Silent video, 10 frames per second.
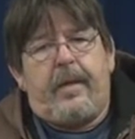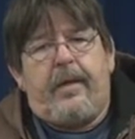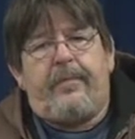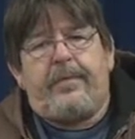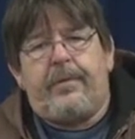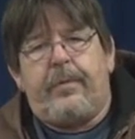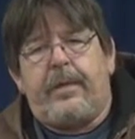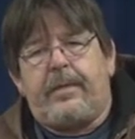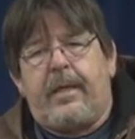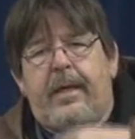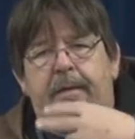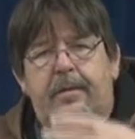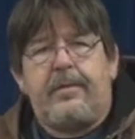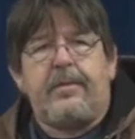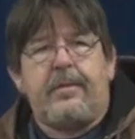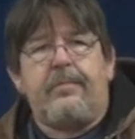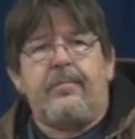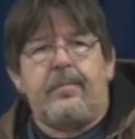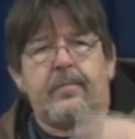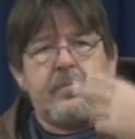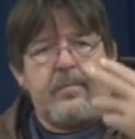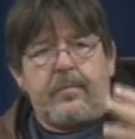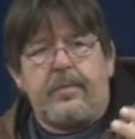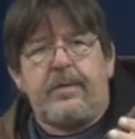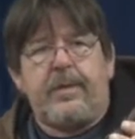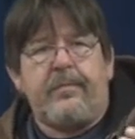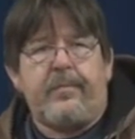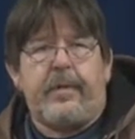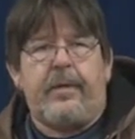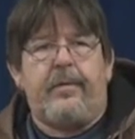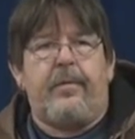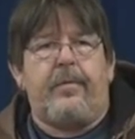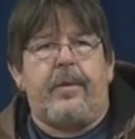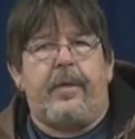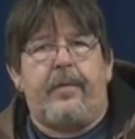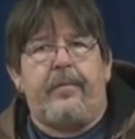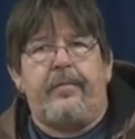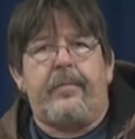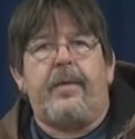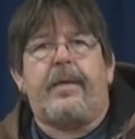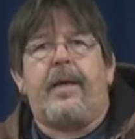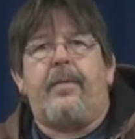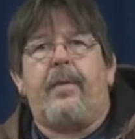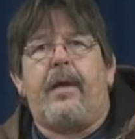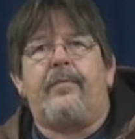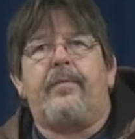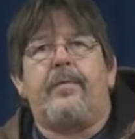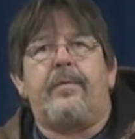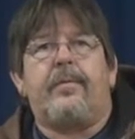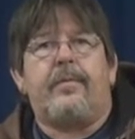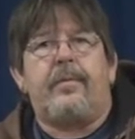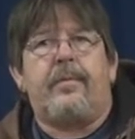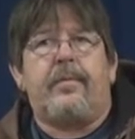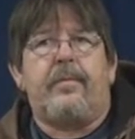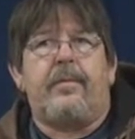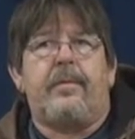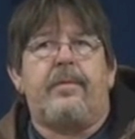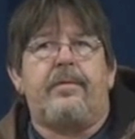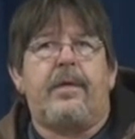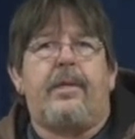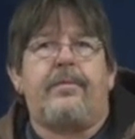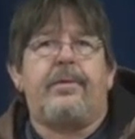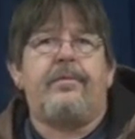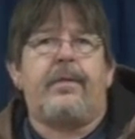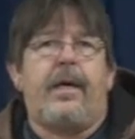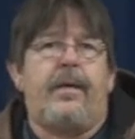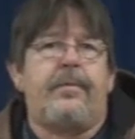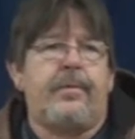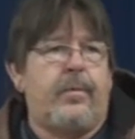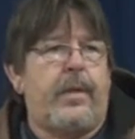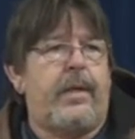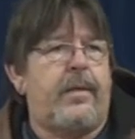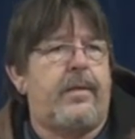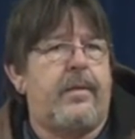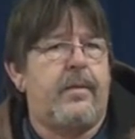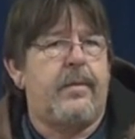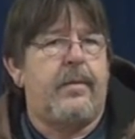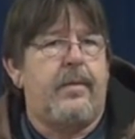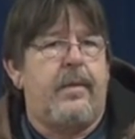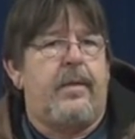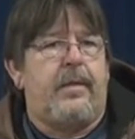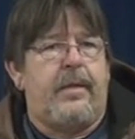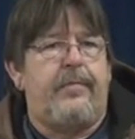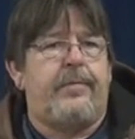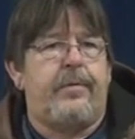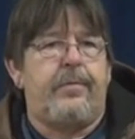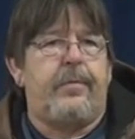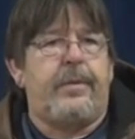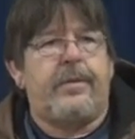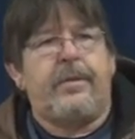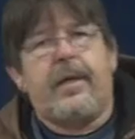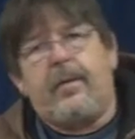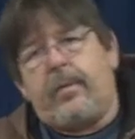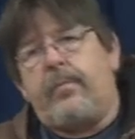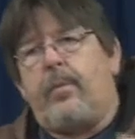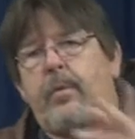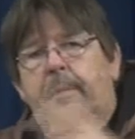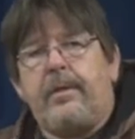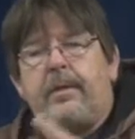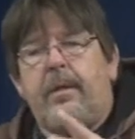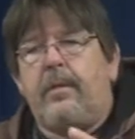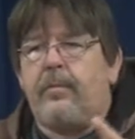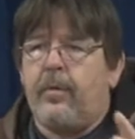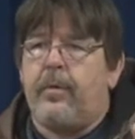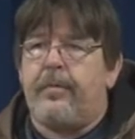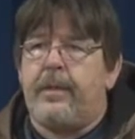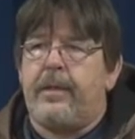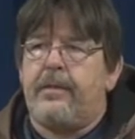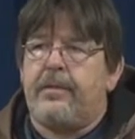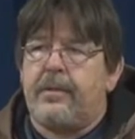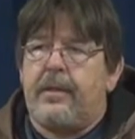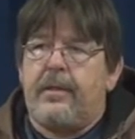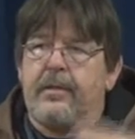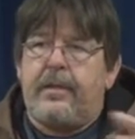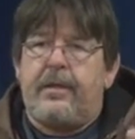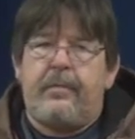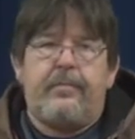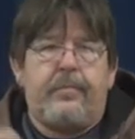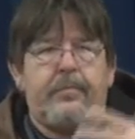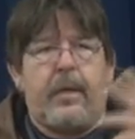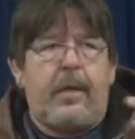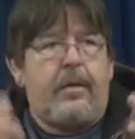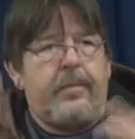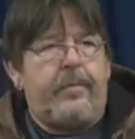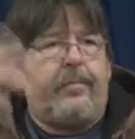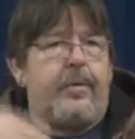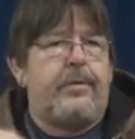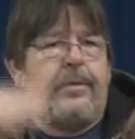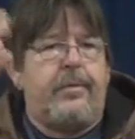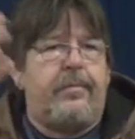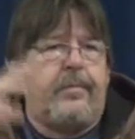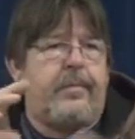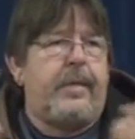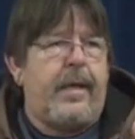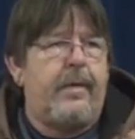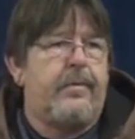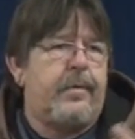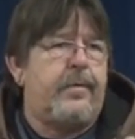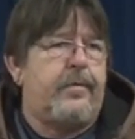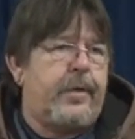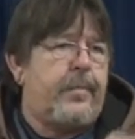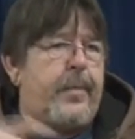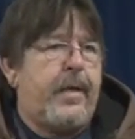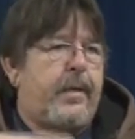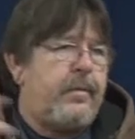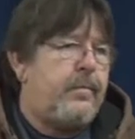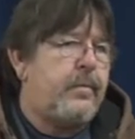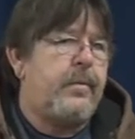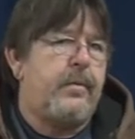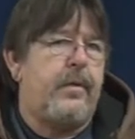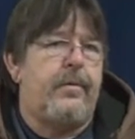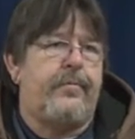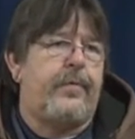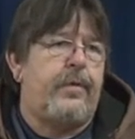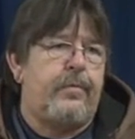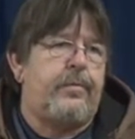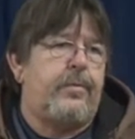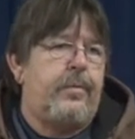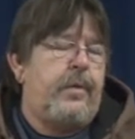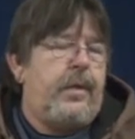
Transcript: every two weeks I had this, either um, I got applied for job, two jobs a week, and every two weeks you got to report into the unemployment agency, and they, blah, and put you down, and you get paid. You know, if you don't do,